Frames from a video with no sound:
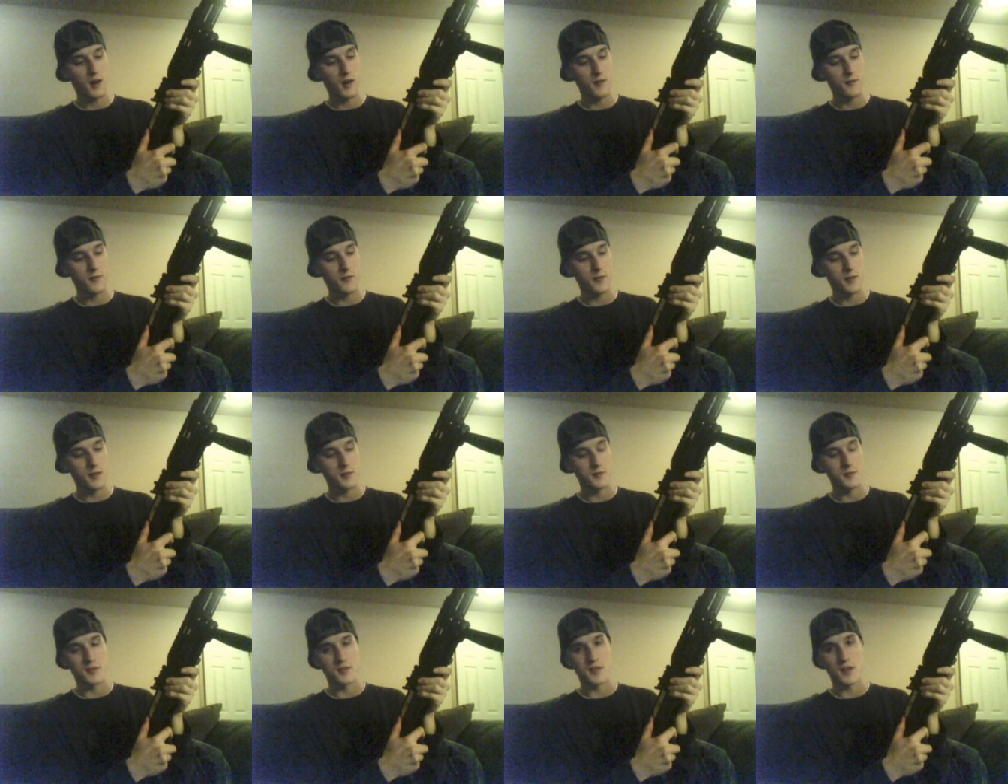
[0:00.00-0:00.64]
off
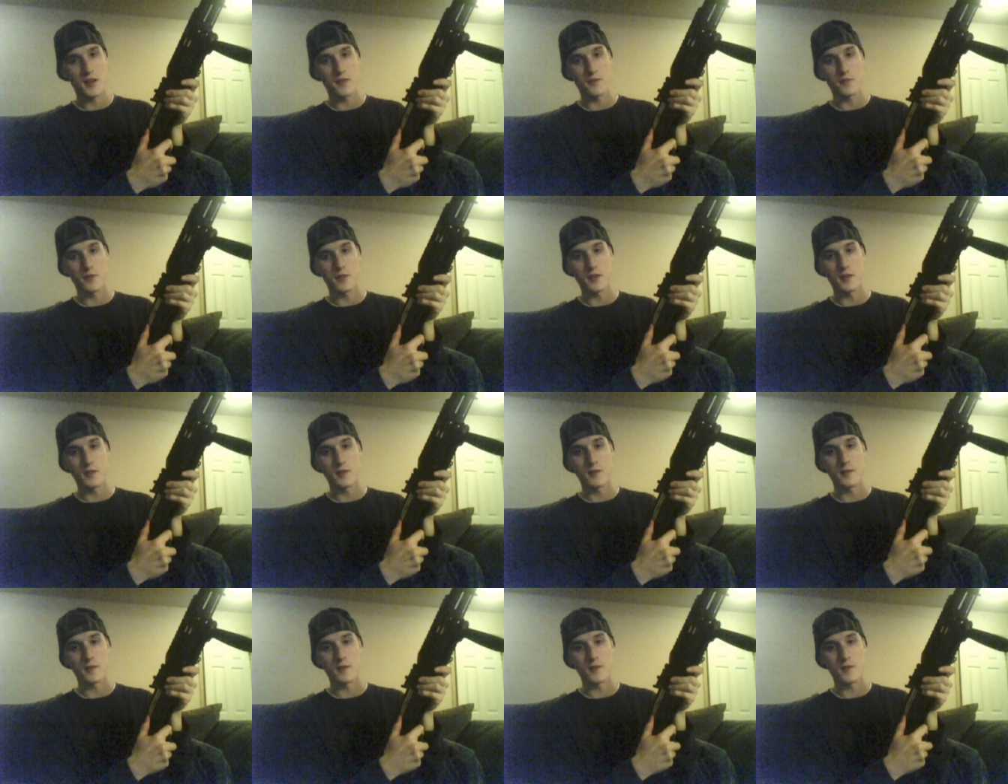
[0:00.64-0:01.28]

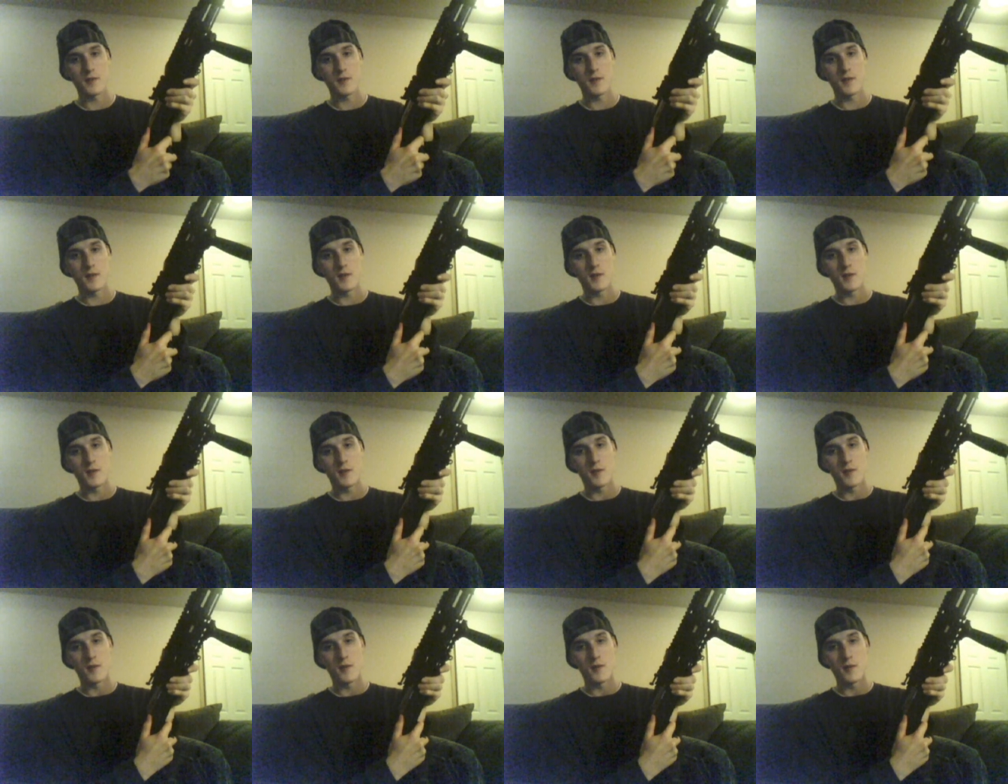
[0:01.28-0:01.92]
safety
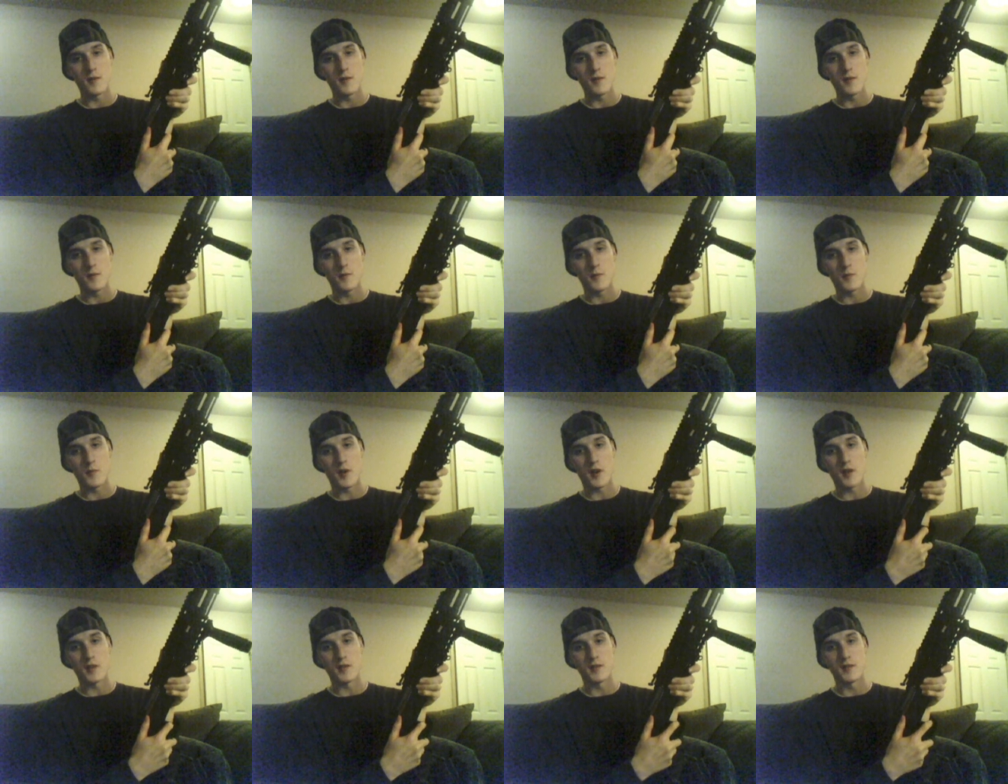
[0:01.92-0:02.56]

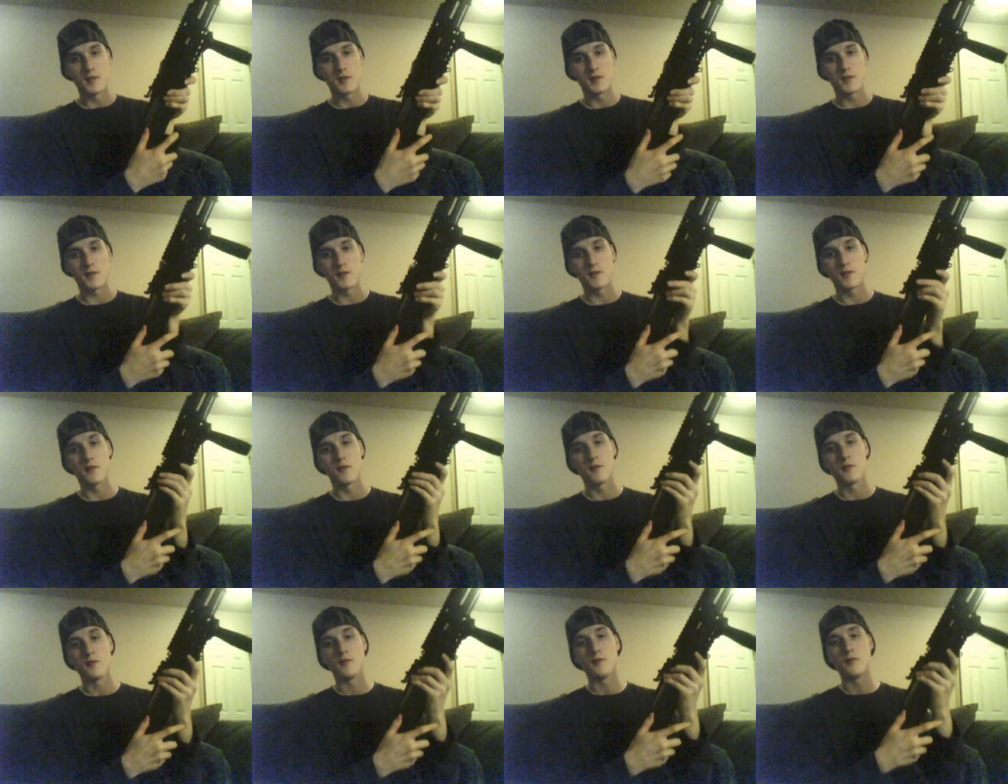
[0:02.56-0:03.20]
by this
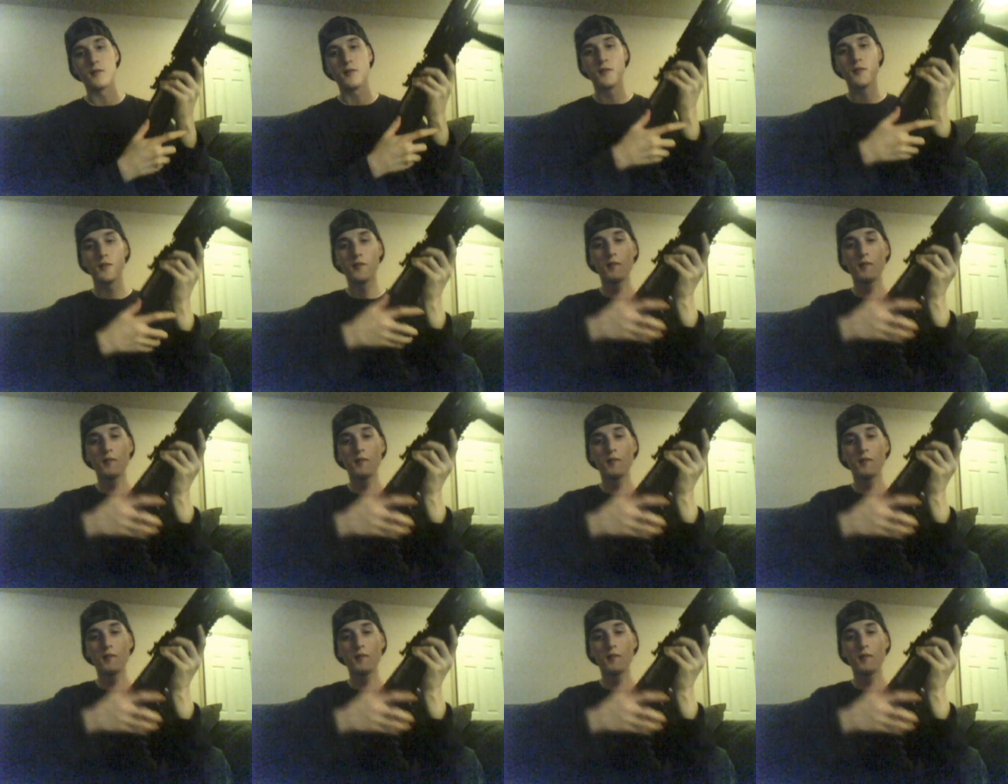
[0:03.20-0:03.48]
little